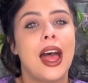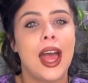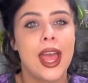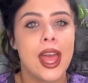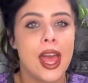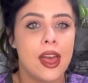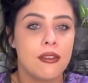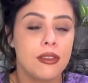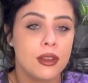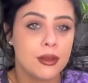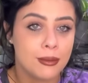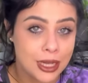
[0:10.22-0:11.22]
I have
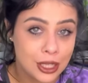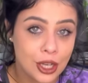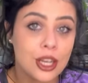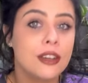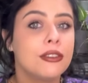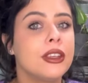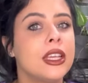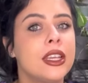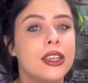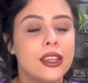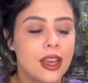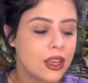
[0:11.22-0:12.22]
my
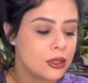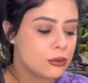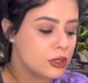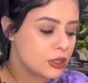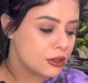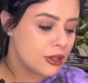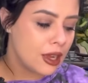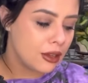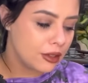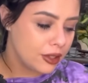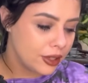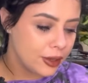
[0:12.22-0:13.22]
coffee. I'm
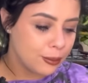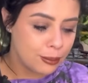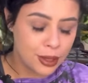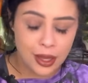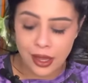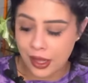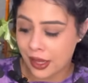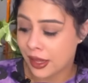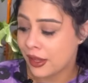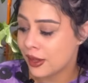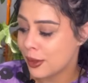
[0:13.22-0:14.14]
surrounded by